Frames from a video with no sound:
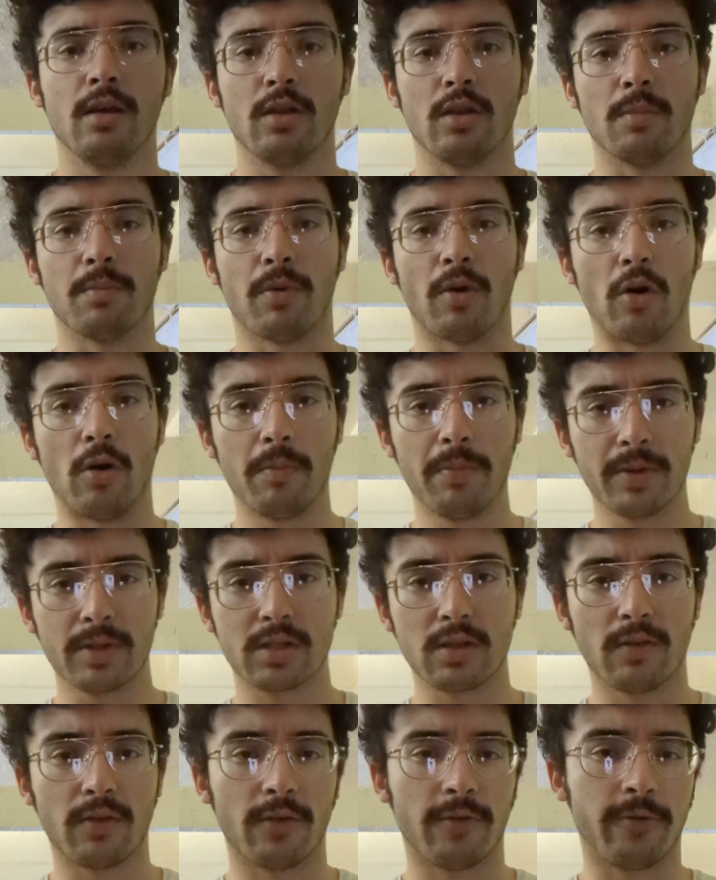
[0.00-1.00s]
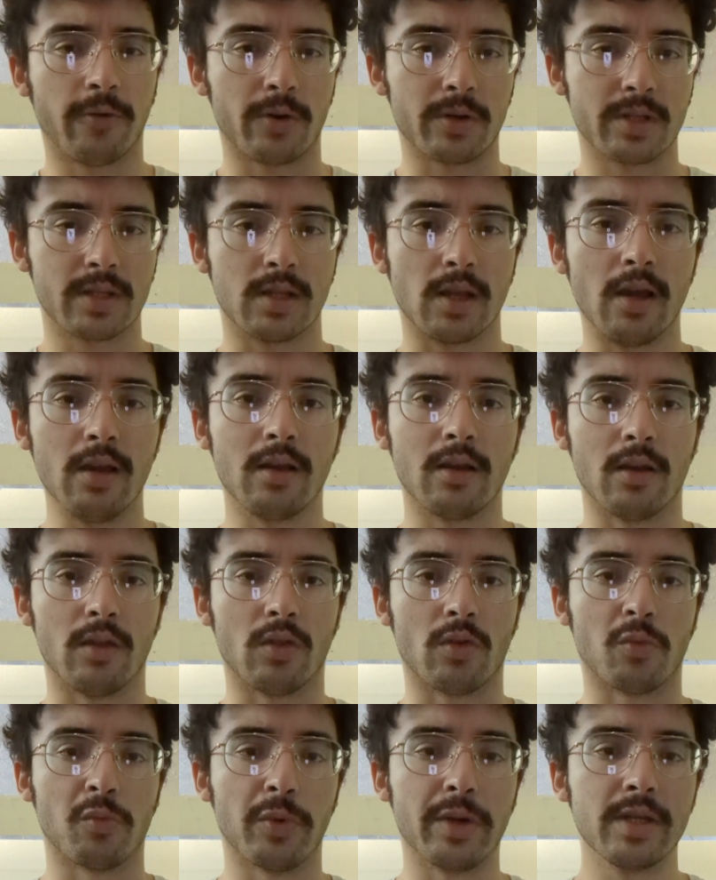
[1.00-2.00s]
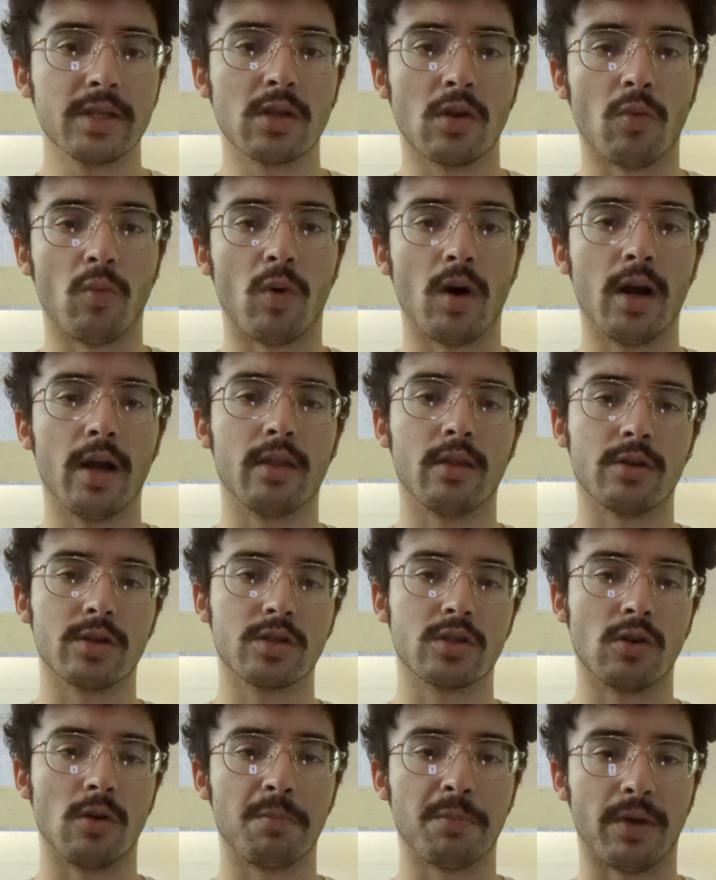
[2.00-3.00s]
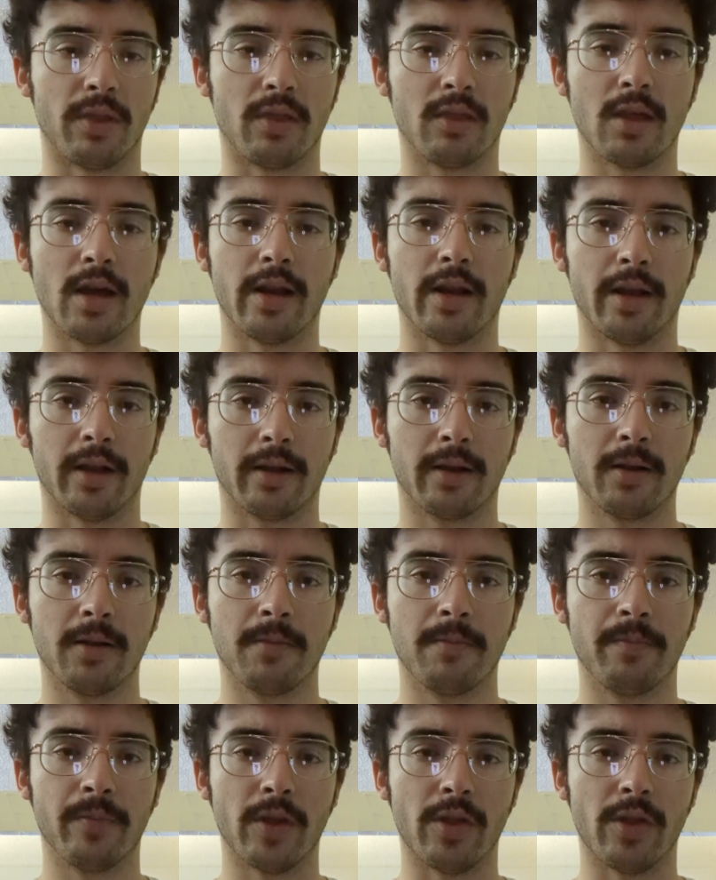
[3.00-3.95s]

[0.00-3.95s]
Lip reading: The purpose of the Forsaken, the reason why they're so pathetic